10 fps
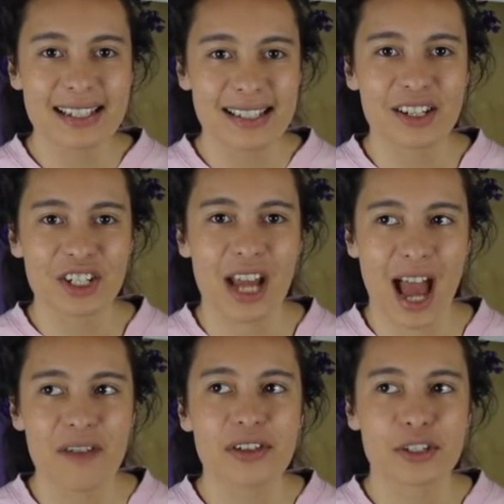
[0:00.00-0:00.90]
Sanji
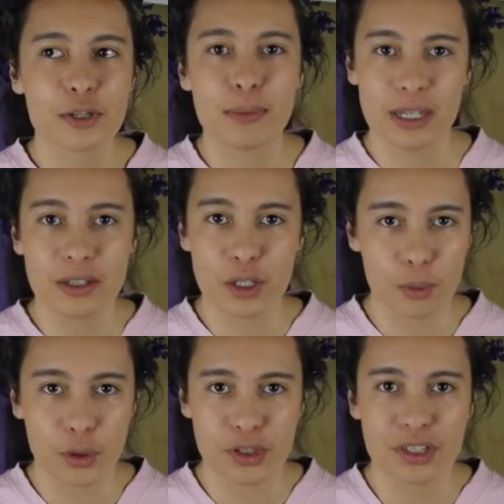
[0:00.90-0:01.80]
having to be this
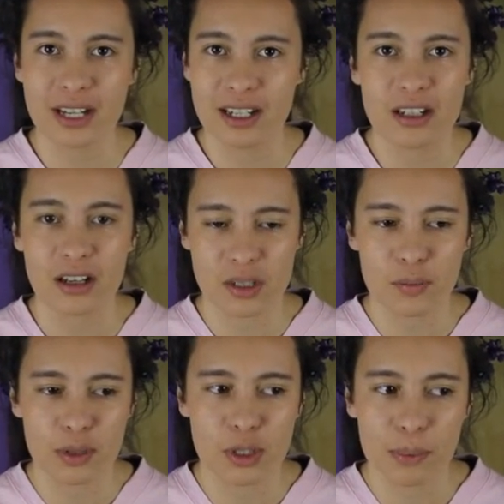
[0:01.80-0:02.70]
person that he doesn't
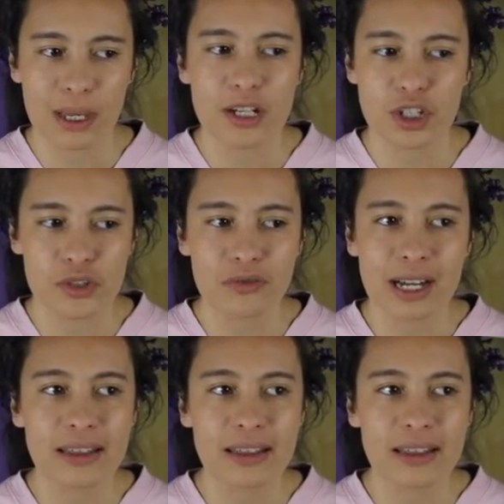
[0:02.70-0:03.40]
want to be, I just find